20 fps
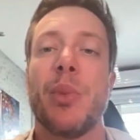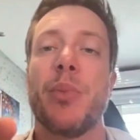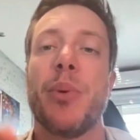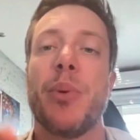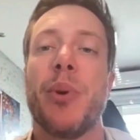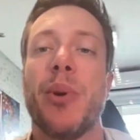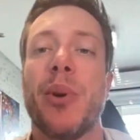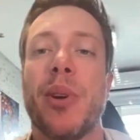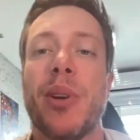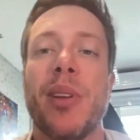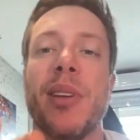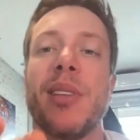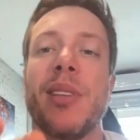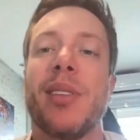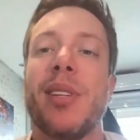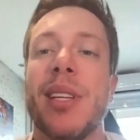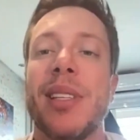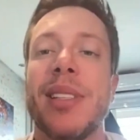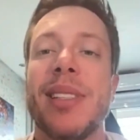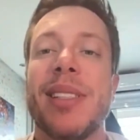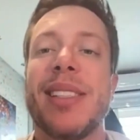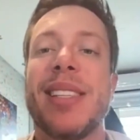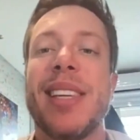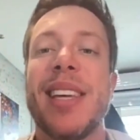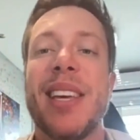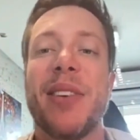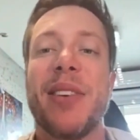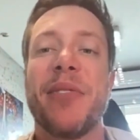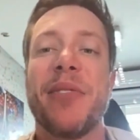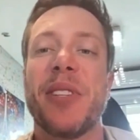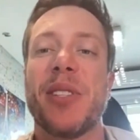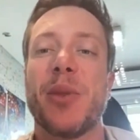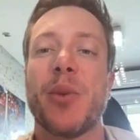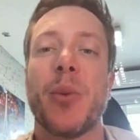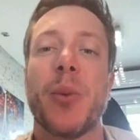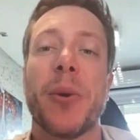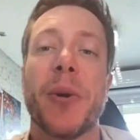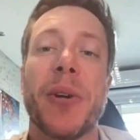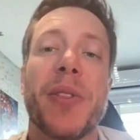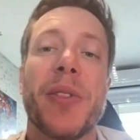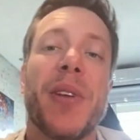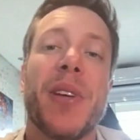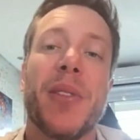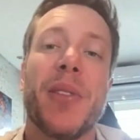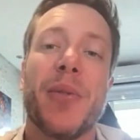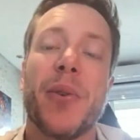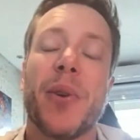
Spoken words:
put and see if it's worth it.